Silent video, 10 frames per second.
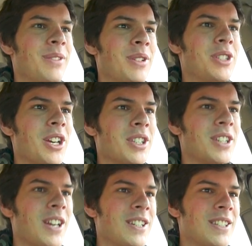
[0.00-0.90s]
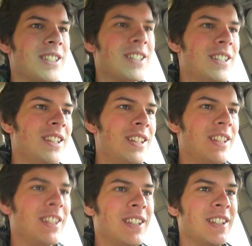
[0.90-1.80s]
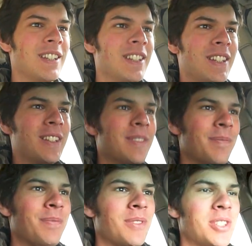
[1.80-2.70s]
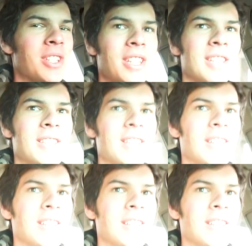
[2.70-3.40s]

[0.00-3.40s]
We just got to 60. Jeez.